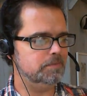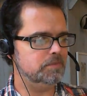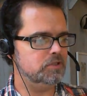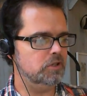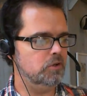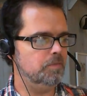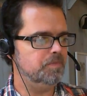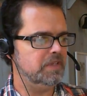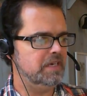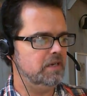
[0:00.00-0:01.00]
So
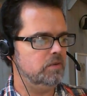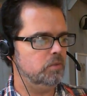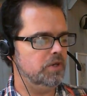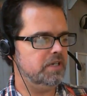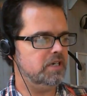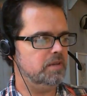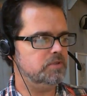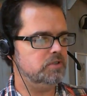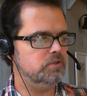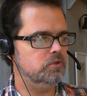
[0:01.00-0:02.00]
when it
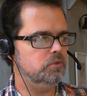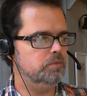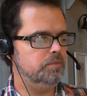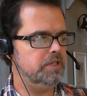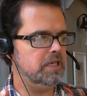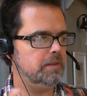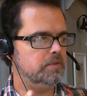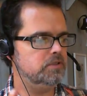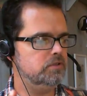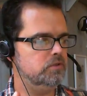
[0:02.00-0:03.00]
comes to being able
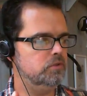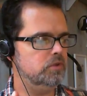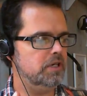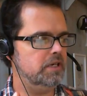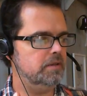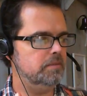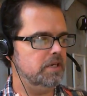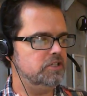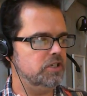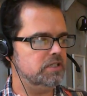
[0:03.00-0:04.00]
to
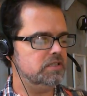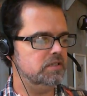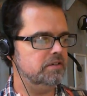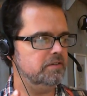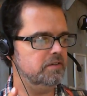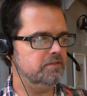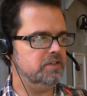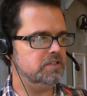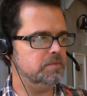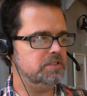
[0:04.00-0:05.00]
adjust the
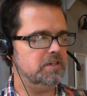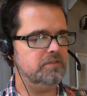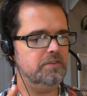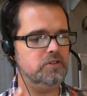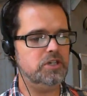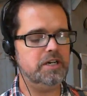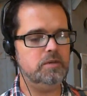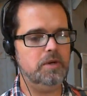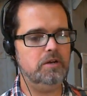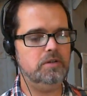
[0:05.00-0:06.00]
fields themselves, if you're talking
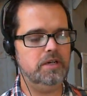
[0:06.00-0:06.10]
about